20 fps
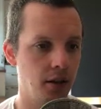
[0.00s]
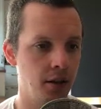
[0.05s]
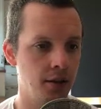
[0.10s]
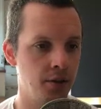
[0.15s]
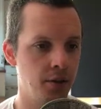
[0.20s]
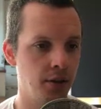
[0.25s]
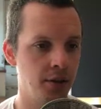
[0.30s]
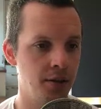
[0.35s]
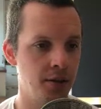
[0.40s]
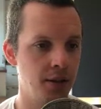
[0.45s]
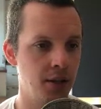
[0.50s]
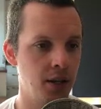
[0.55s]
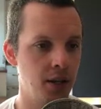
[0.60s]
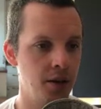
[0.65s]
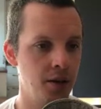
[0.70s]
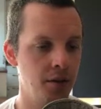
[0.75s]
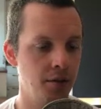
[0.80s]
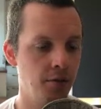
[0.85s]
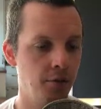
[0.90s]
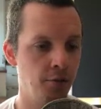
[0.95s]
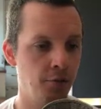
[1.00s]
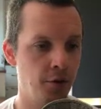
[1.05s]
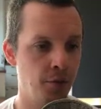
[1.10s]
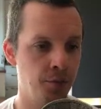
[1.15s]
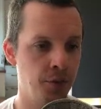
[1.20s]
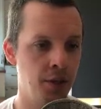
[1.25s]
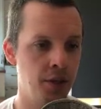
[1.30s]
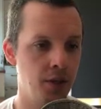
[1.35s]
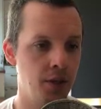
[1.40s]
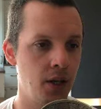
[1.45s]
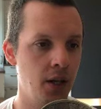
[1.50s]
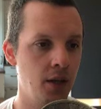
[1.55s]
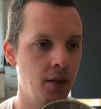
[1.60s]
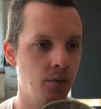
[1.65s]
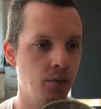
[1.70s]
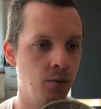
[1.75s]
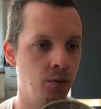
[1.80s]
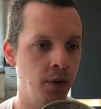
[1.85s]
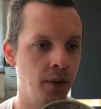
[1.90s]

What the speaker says: as you can see here, from the state